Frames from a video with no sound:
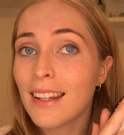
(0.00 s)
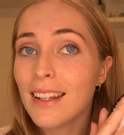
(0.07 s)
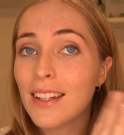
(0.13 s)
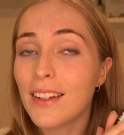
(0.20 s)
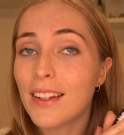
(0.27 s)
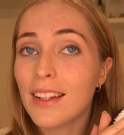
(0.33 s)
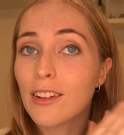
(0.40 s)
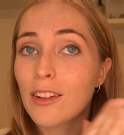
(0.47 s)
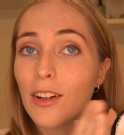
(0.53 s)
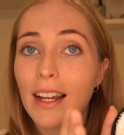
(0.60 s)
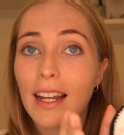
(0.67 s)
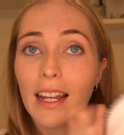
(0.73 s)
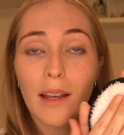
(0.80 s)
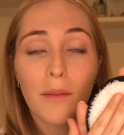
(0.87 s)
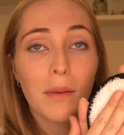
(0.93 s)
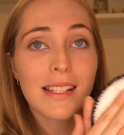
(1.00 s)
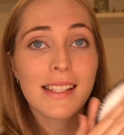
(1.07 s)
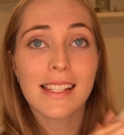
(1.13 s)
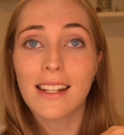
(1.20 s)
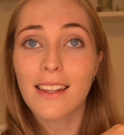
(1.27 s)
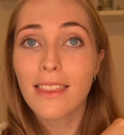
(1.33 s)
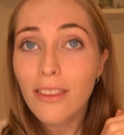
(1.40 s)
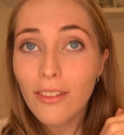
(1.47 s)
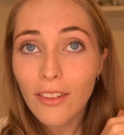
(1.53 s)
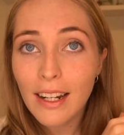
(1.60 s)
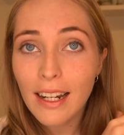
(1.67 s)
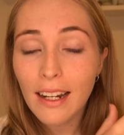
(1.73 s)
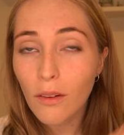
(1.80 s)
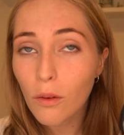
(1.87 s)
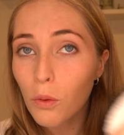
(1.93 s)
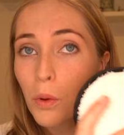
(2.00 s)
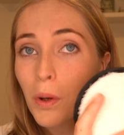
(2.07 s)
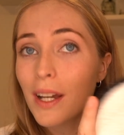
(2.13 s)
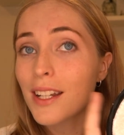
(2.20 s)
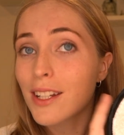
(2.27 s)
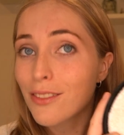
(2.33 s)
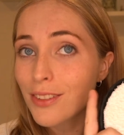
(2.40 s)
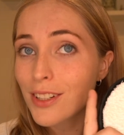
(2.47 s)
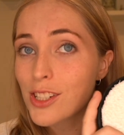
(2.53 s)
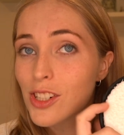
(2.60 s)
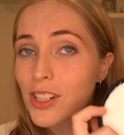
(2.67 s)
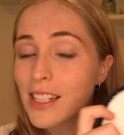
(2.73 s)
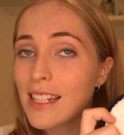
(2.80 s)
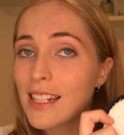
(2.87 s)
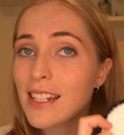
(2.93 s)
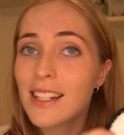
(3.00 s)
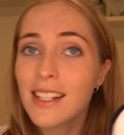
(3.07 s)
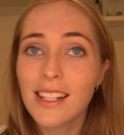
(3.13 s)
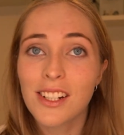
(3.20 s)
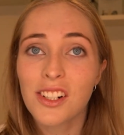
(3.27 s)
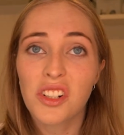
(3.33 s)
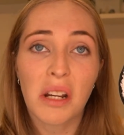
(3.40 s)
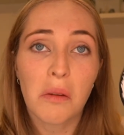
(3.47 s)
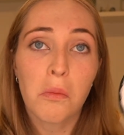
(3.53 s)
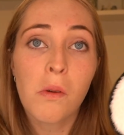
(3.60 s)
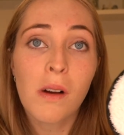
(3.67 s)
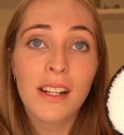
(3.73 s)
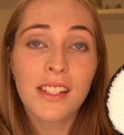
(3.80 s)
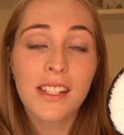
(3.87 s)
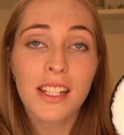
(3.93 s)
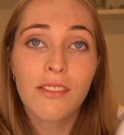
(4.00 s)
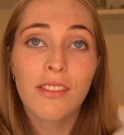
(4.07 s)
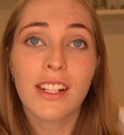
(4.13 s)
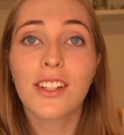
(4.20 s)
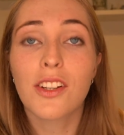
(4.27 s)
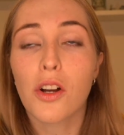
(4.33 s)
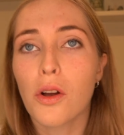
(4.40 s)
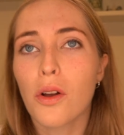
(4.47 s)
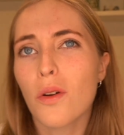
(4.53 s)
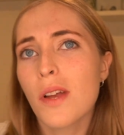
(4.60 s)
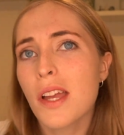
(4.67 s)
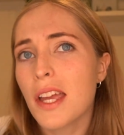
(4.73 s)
You can grab a set of 3 or individually, grab one to give it a go,